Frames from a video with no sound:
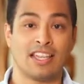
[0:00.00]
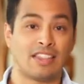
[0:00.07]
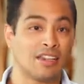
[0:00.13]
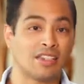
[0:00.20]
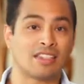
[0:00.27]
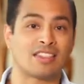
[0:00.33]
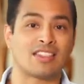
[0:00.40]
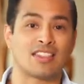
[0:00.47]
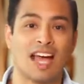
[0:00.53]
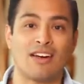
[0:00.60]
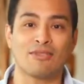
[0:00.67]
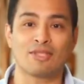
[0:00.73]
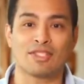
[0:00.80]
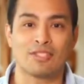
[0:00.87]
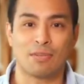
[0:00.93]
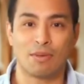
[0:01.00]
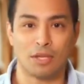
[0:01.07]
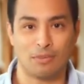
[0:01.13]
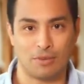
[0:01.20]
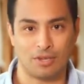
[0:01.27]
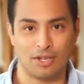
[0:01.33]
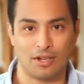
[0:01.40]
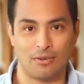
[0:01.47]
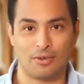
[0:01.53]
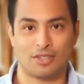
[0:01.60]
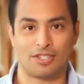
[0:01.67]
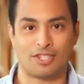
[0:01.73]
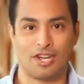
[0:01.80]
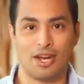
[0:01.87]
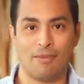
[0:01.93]
There's thousands of people here with the
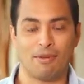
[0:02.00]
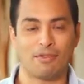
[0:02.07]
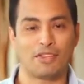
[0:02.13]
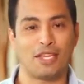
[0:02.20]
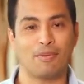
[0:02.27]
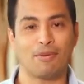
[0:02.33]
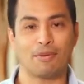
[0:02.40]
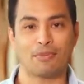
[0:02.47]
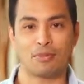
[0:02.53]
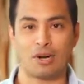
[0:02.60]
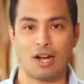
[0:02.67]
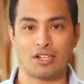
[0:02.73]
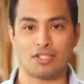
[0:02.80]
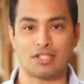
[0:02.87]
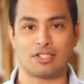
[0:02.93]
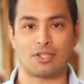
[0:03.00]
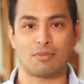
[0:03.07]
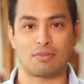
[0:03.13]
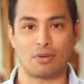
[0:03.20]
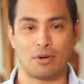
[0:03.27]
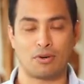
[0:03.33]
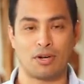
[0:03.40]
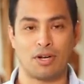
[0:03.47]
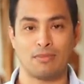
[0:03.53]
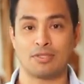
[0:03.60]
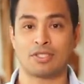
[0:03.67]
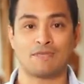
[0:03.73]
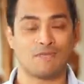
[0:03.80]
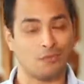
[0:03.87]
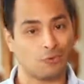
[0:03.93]
job of keeping projects and
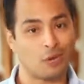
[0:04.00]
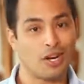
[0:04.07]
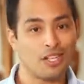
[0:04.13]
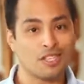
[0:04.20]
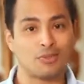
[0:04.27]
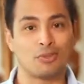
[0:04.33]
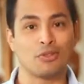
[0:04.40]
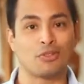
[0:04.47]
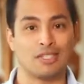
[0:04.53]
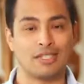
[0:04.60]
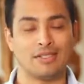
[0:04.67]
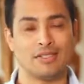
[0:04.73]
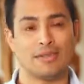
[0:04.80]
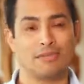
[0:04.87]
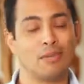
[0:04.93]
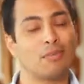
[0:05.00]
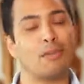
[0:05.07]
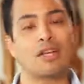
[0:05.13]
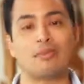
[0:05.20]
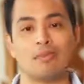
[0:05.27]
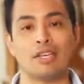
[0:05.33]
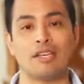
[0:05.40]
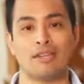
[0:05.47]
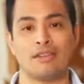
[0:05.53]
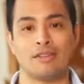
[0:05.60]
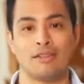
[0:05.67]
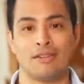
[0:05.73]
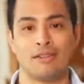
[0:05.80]
programs running smoothly, people like me.